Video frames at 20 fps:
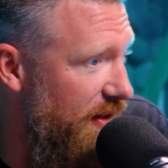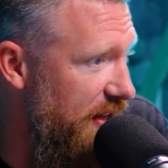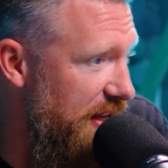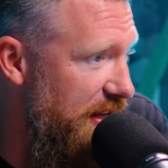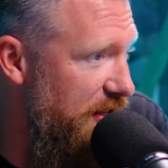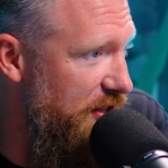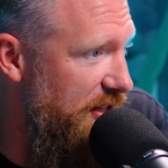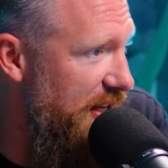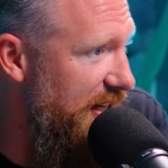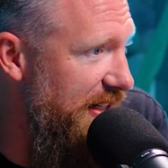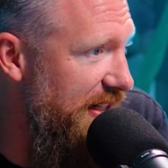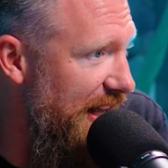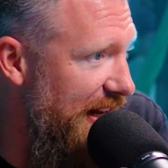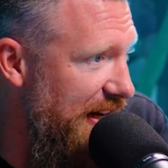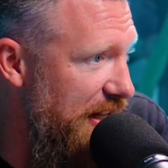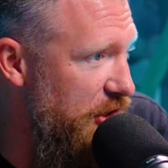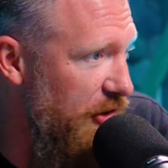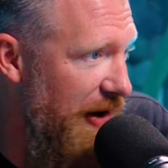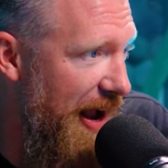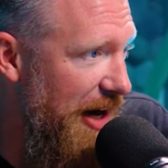He didn't
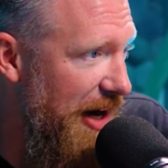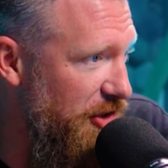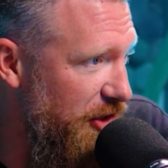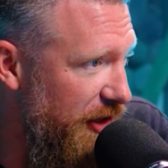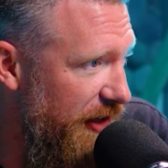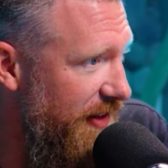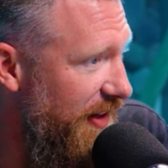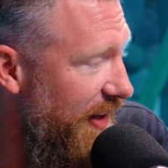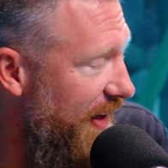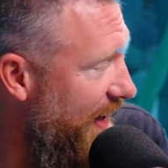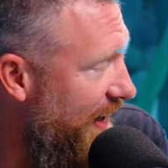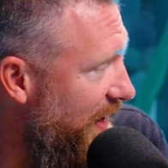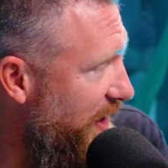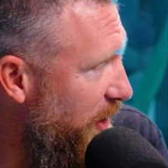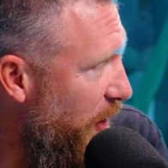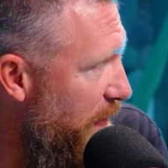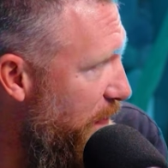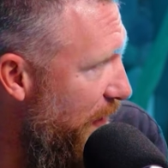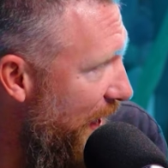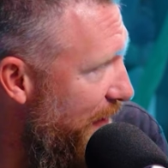get any traction,
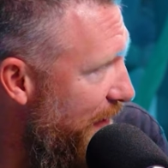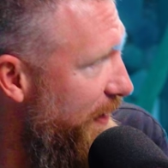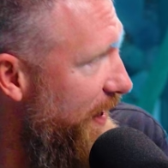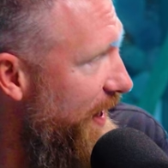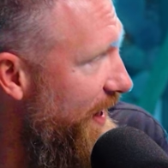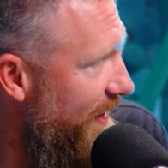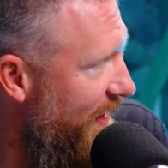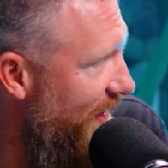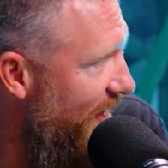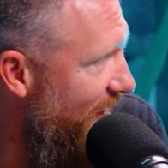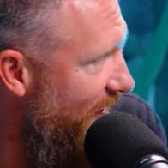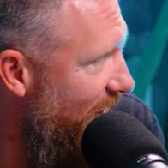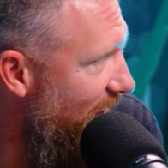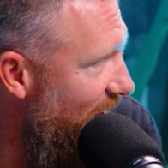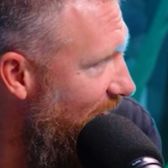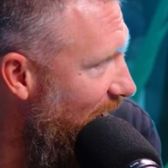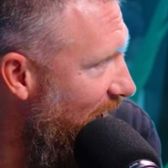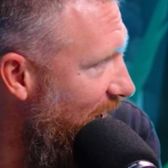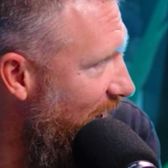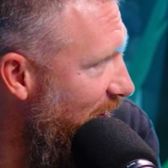so he pivoted
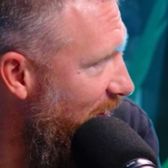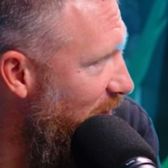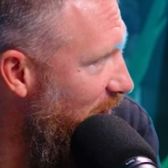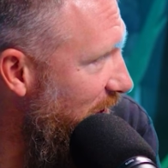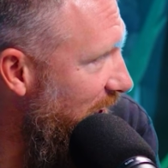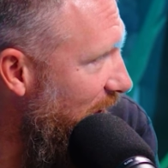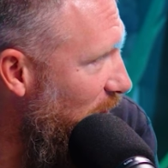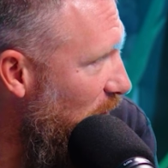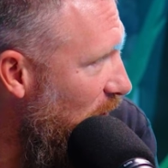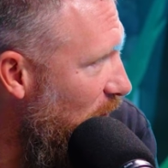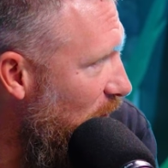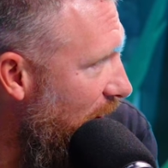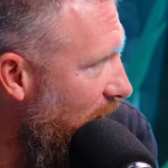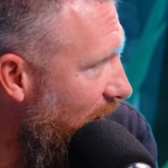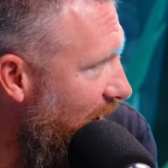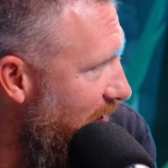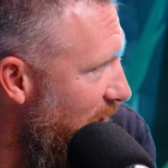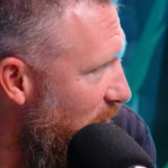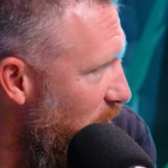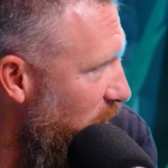uh, and was like, well, why
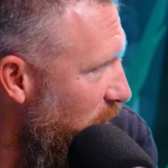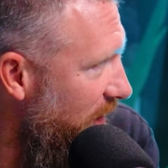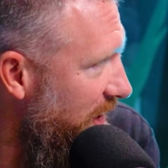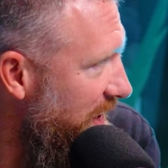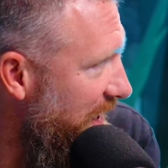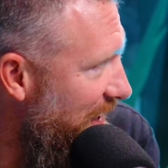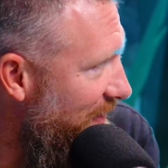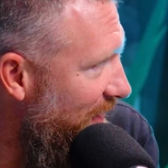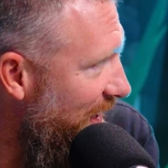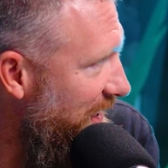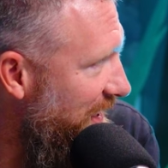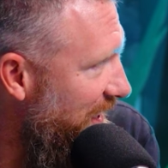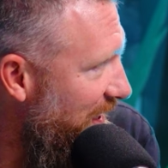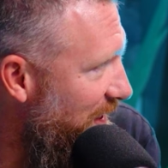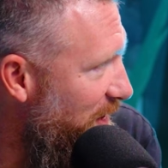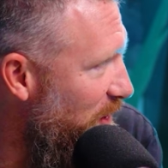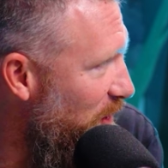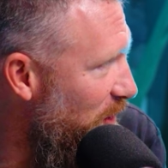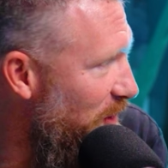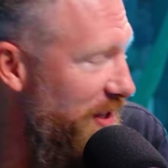don't I teach real estate
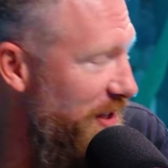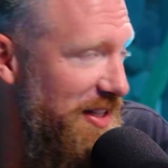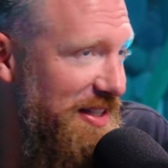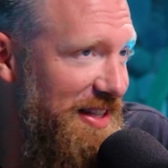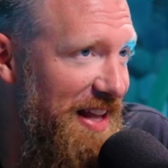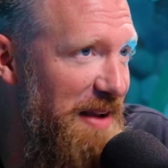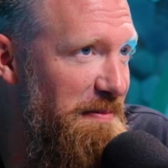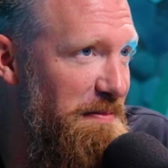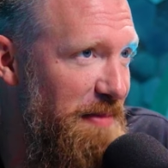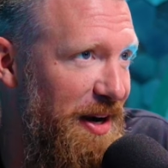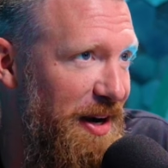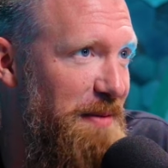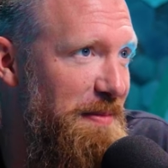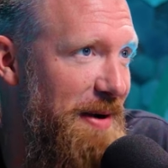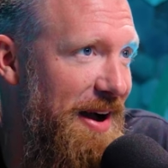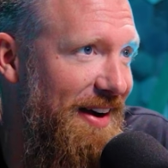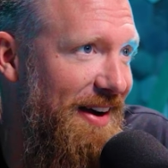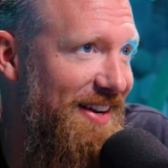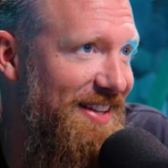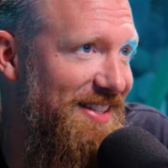investing through this name, Bigger
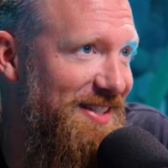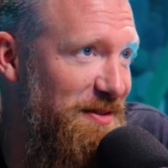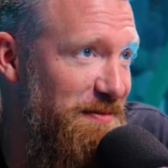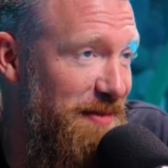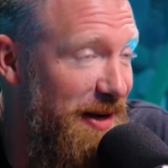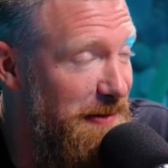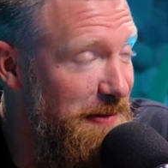Pockets? So